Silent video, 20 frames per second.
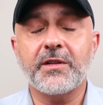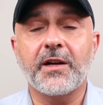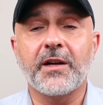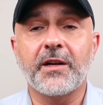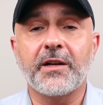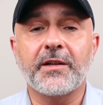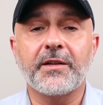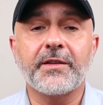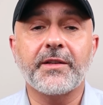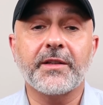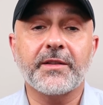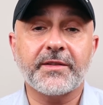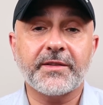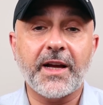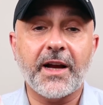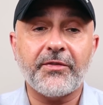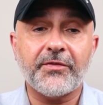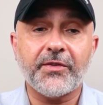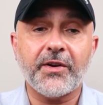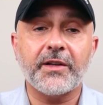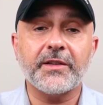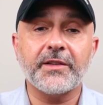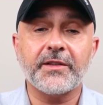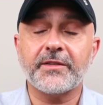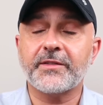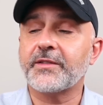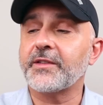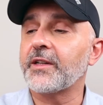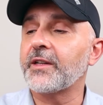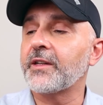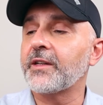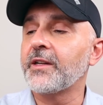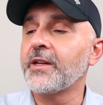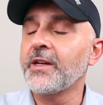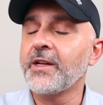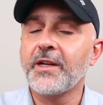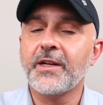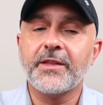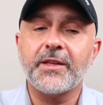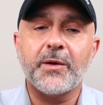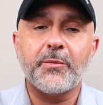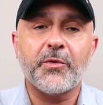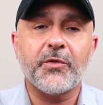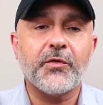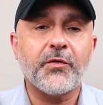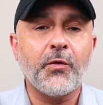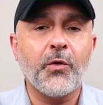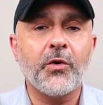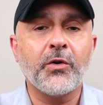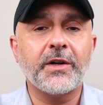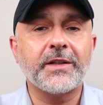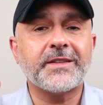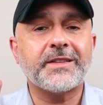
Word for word: The saffron is number 4.